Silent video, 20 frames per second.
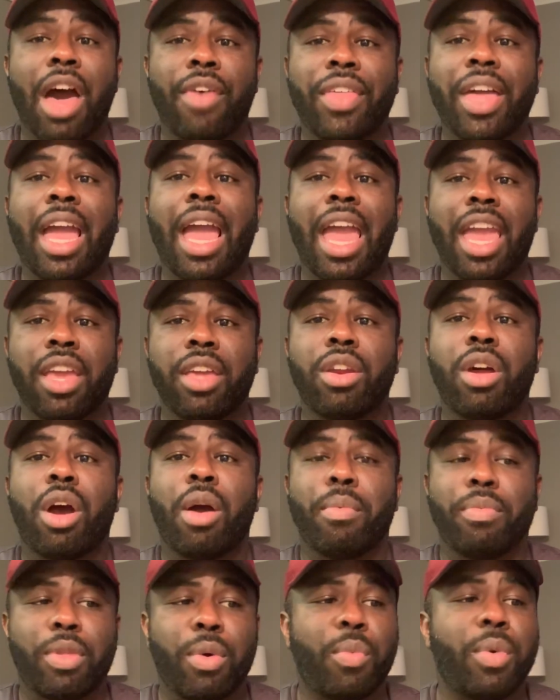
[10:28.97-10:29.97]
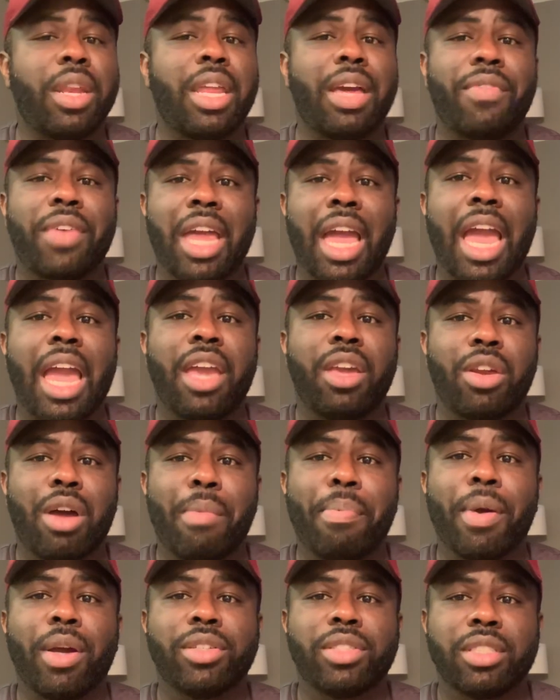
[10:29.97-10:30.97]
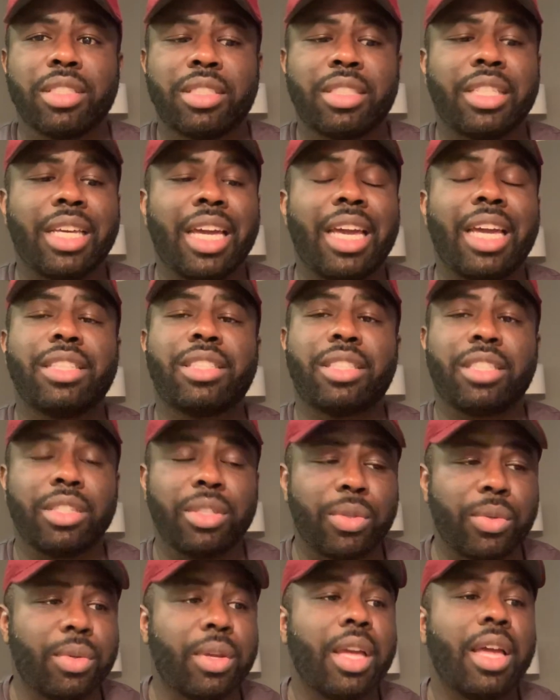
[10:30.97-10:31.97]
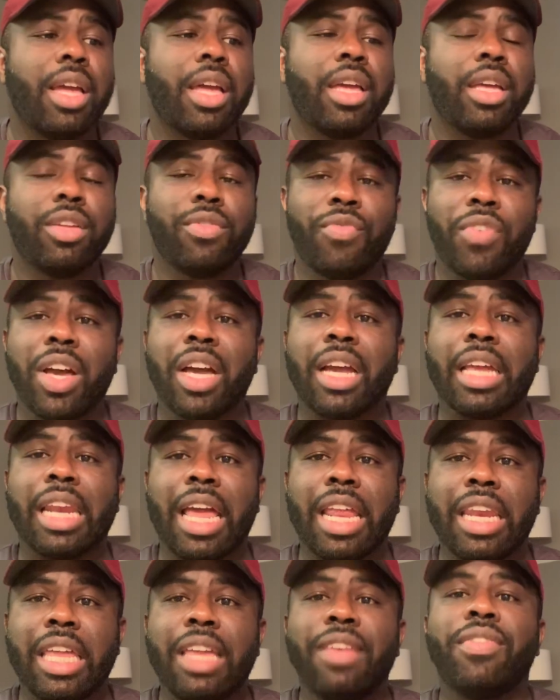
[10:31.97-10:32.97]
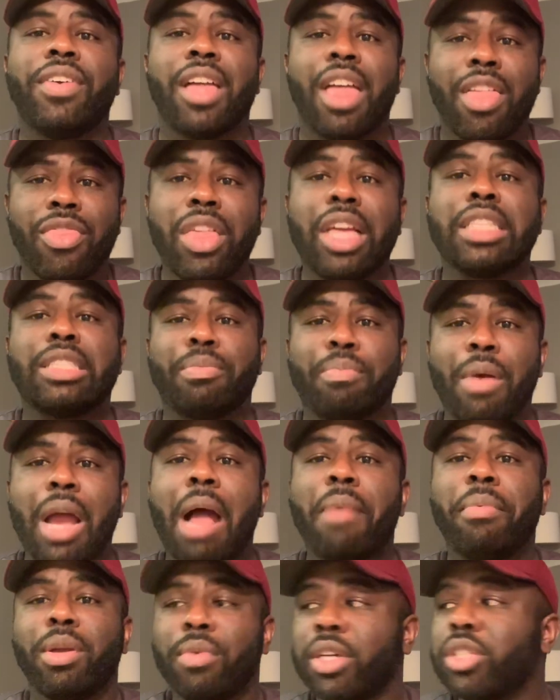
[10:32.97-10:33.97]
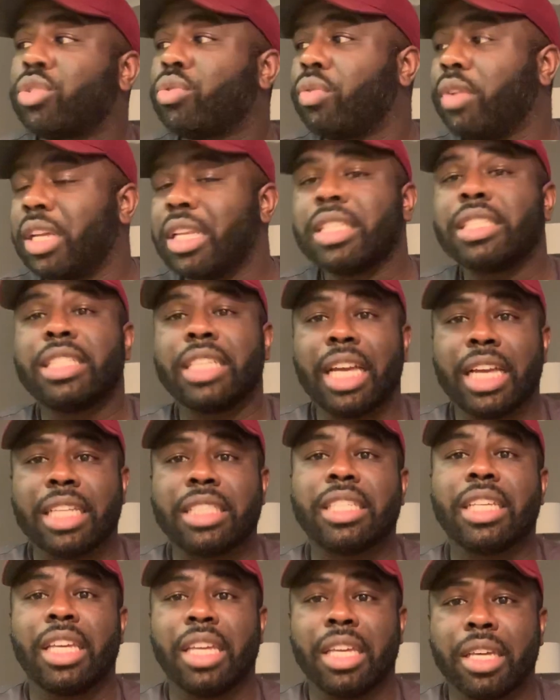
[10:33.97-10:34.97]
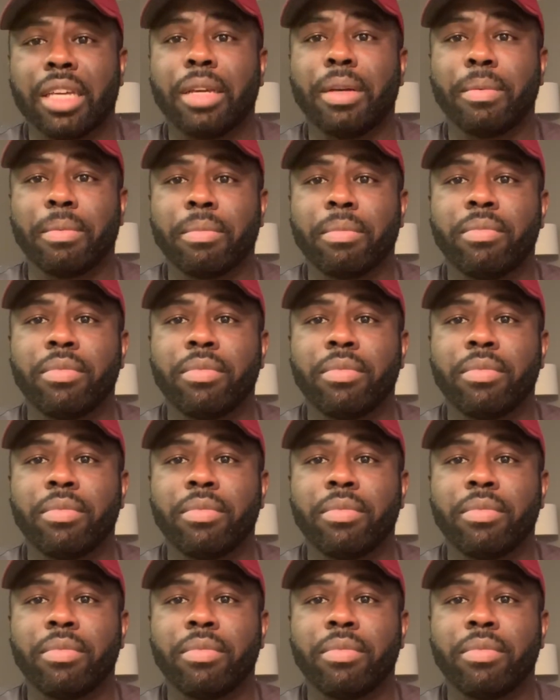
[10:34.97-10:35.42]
that A&R, the whatever the A&R person said to Funkin' Aniva, that's probably what Trina said to him.